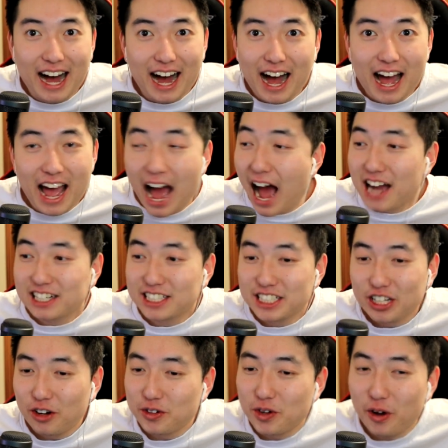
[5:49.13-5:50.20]
I actually
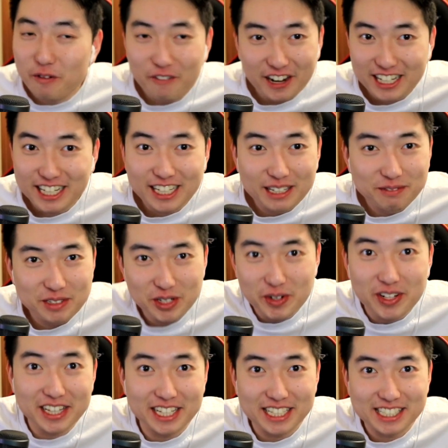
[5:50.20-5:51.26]
don't know if I can keep
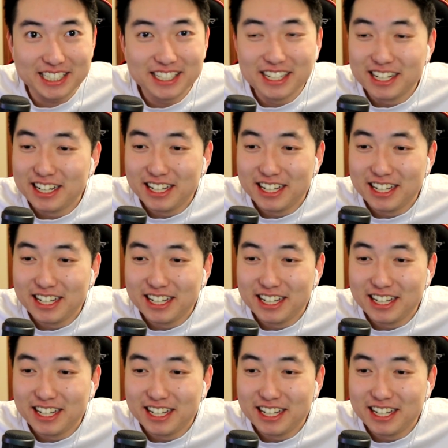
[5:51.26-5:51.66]
doing this.